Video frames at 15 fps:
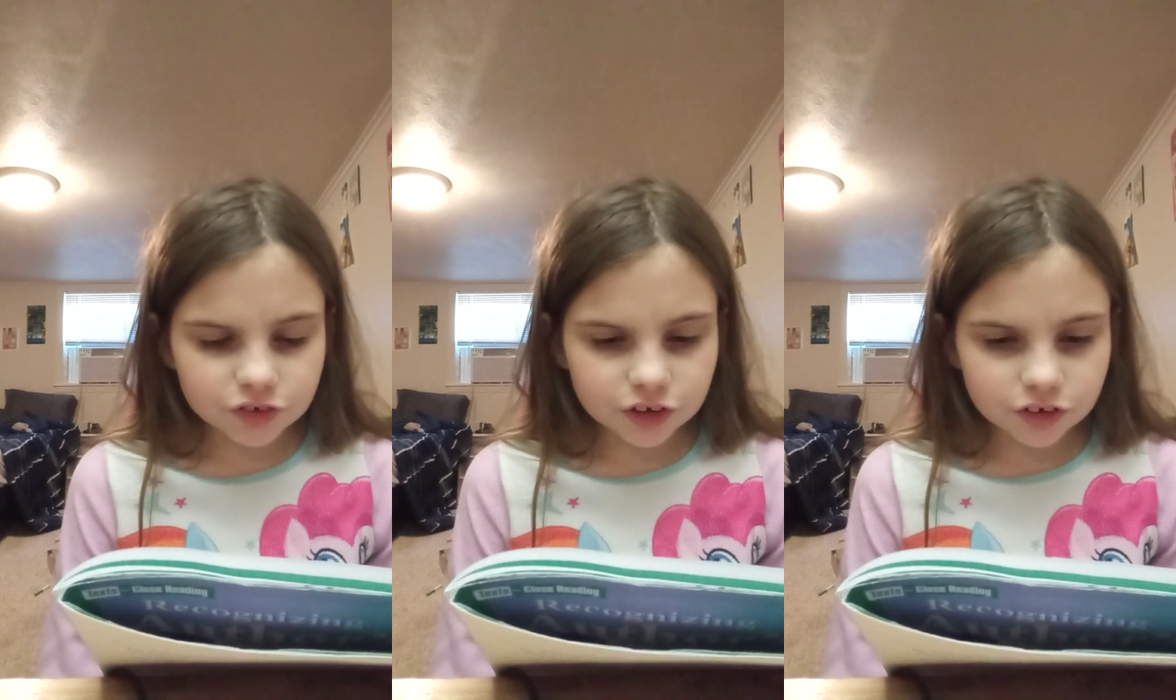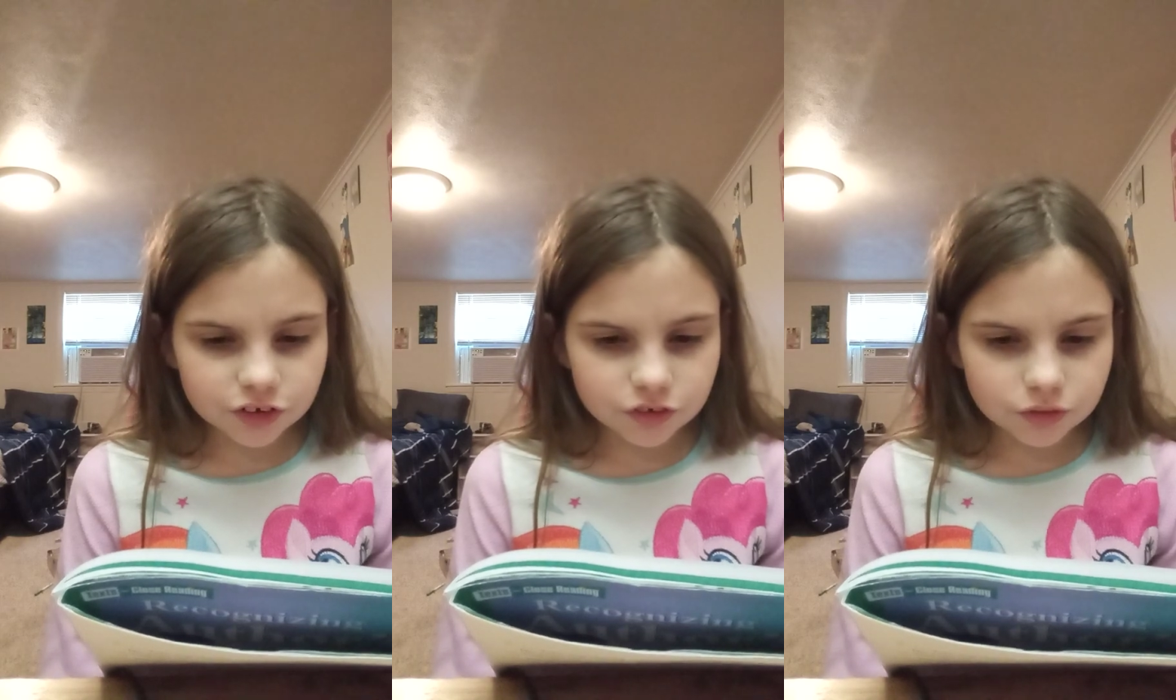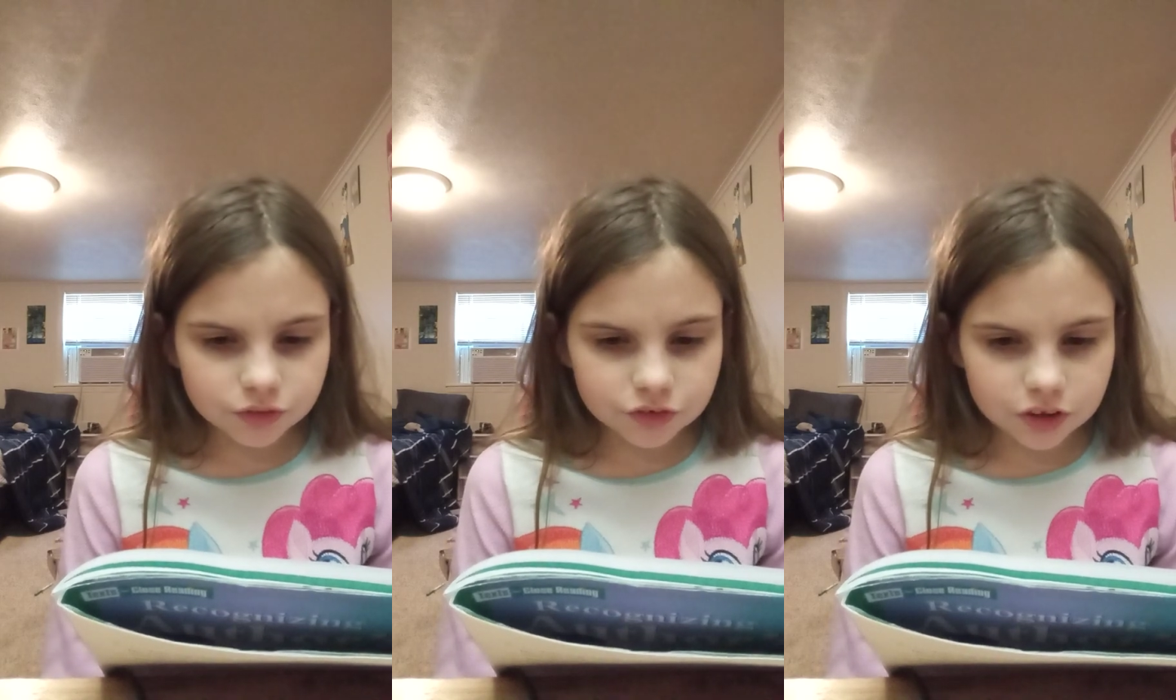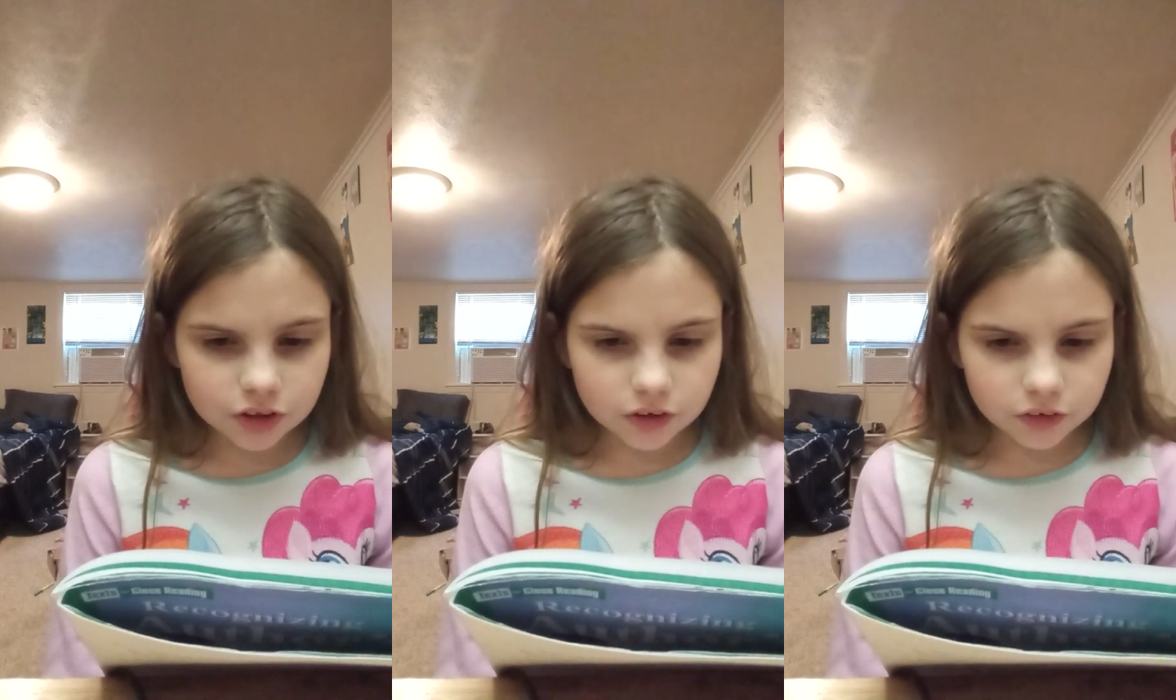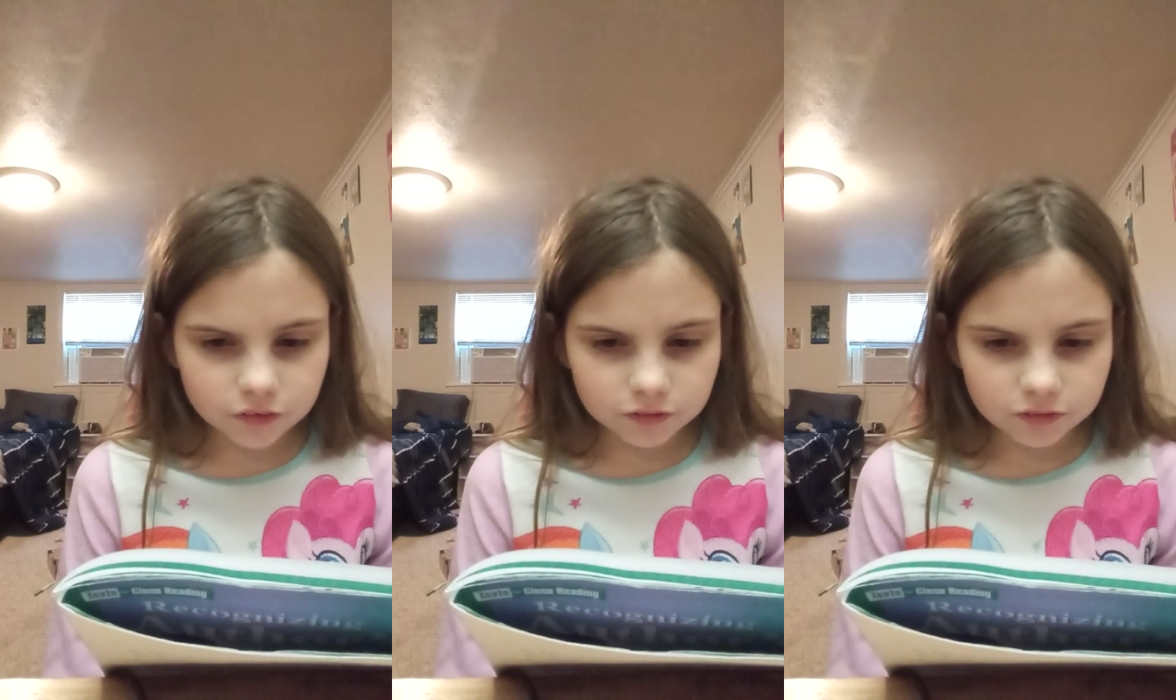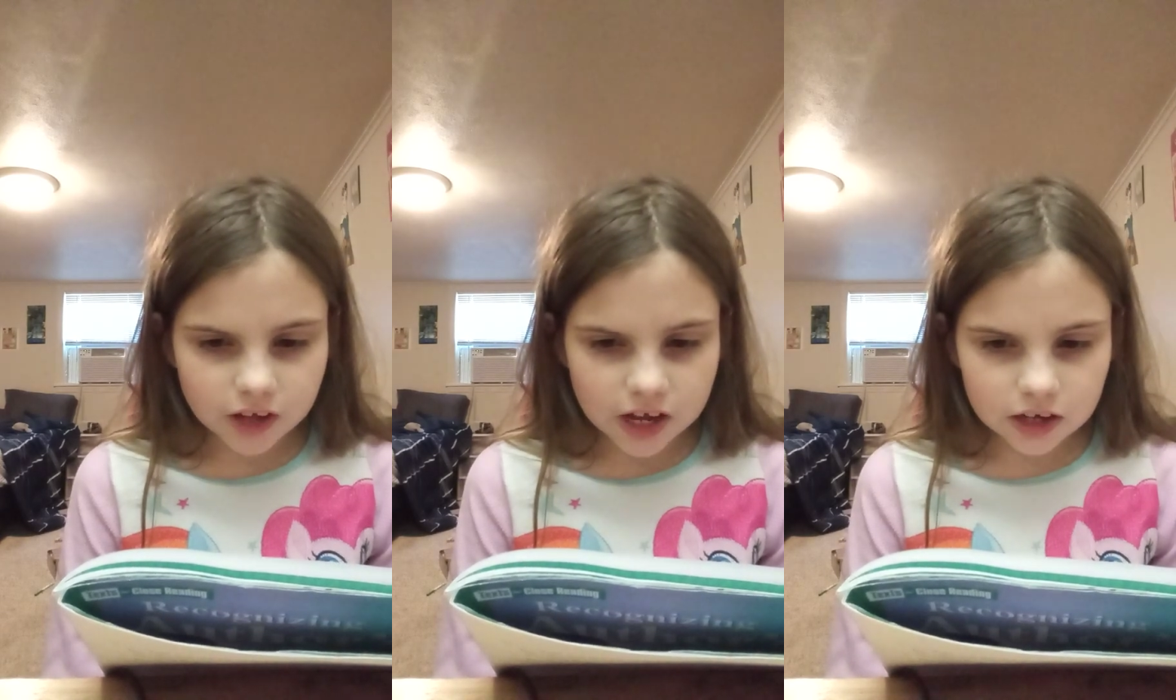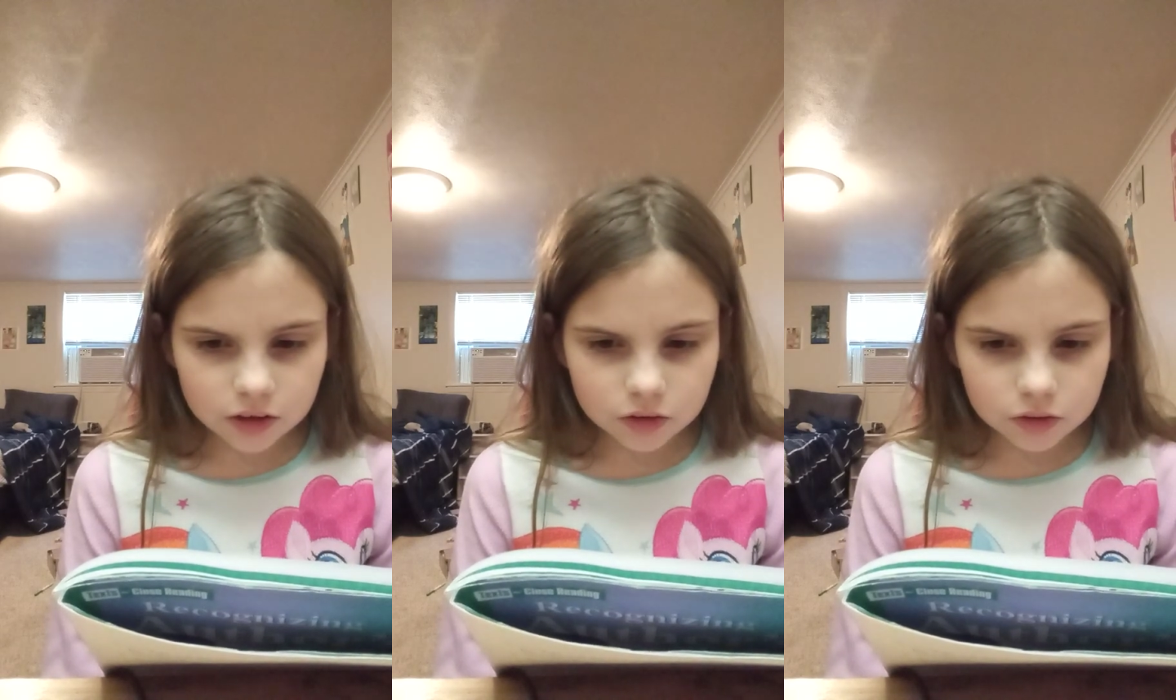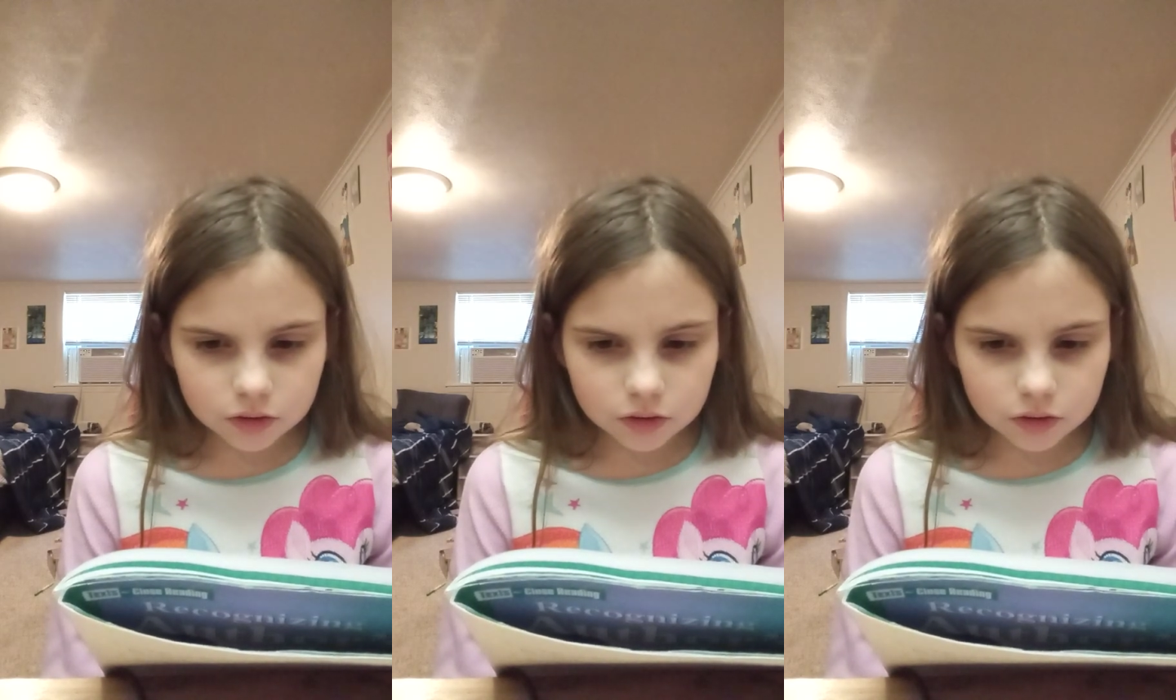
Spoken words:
cooked a tortilla on the flat